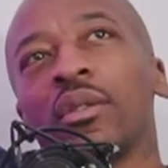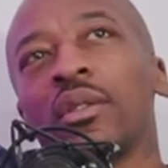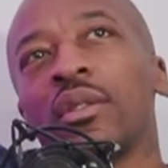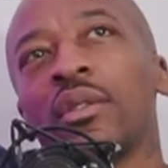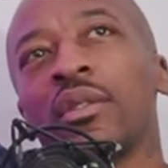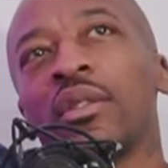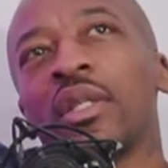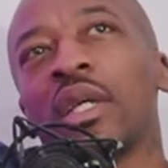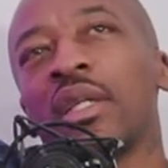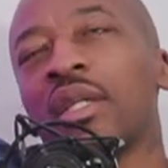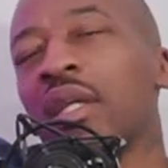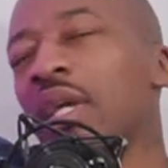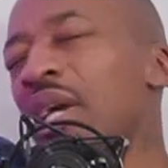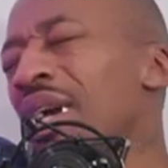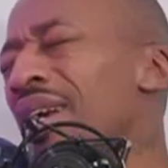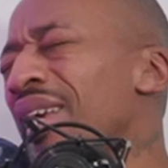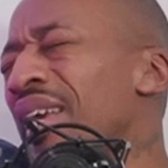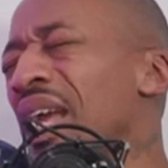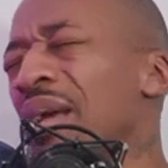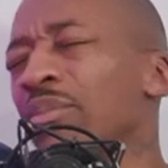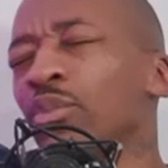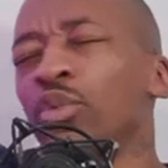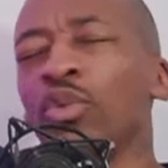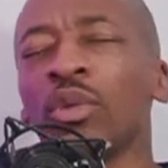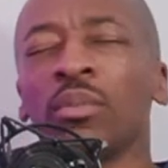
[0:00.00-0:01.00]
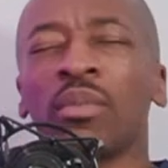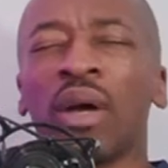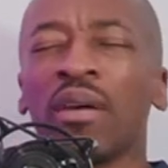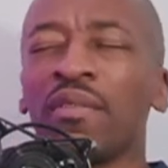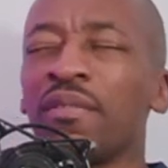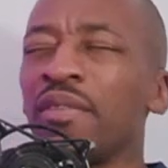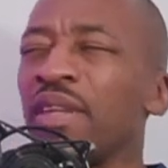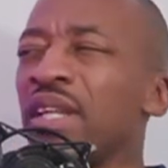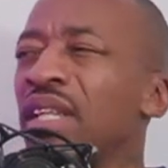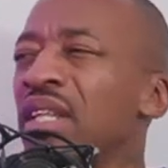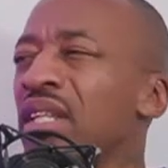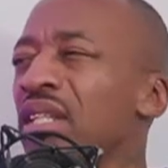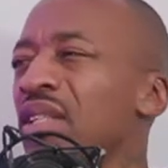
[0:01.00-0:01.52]
it's like, he kept talking about
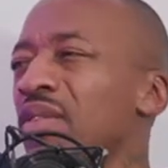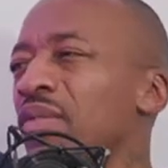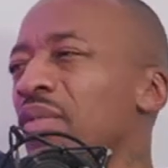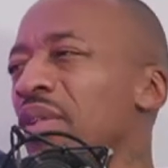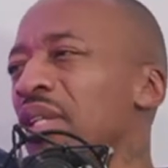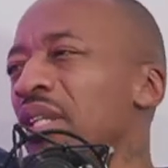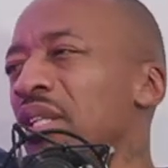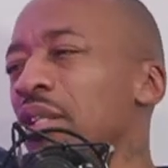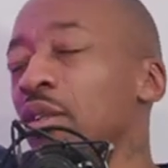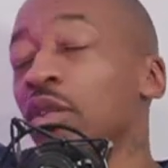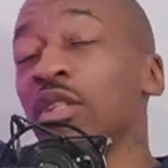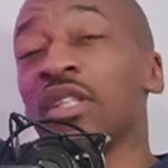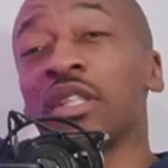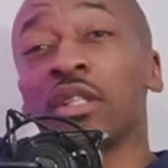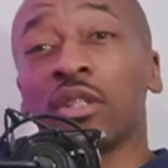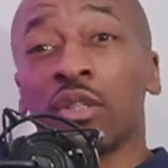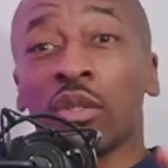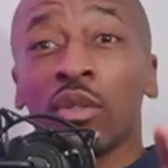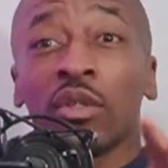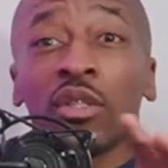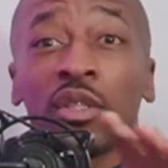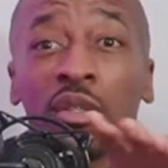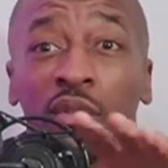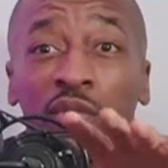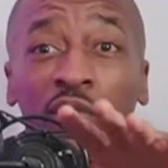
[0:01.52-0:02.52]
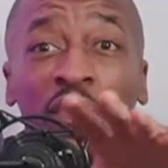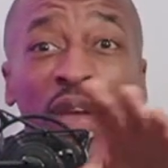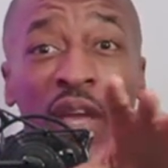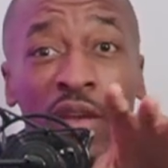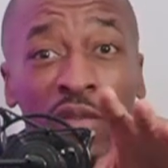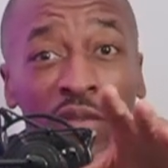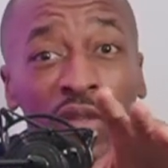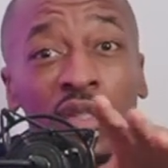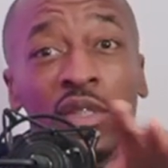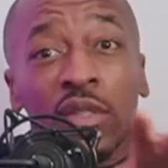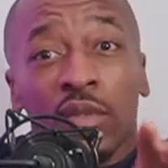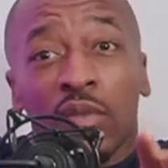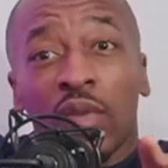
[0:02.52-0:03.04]
Felix, because it's
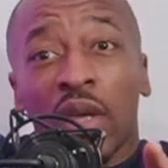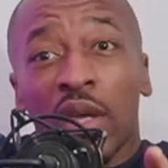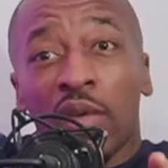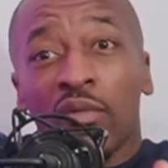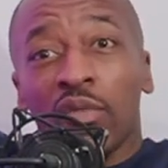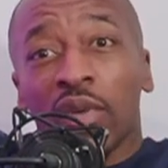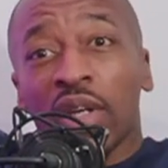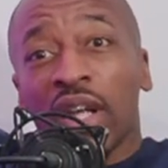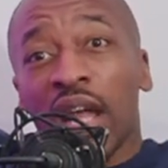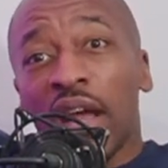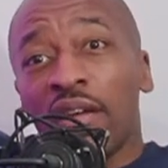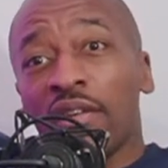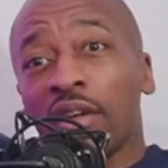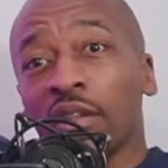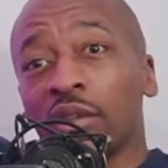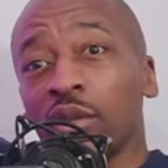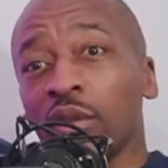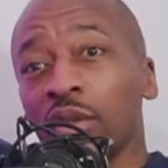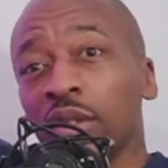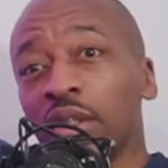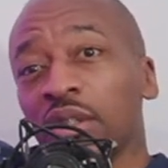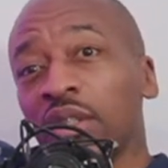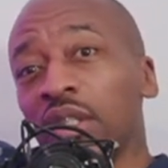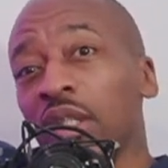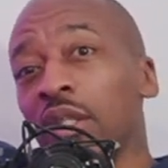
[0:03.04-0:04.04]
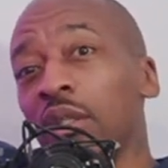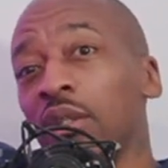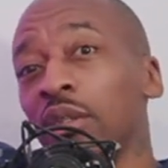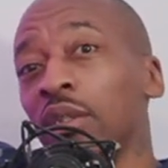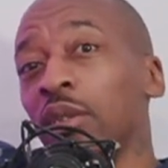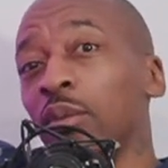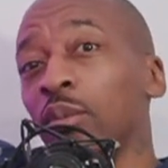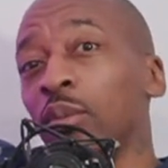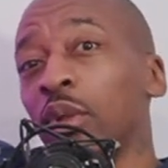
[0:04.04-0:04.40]
his favourite character on the thing, because he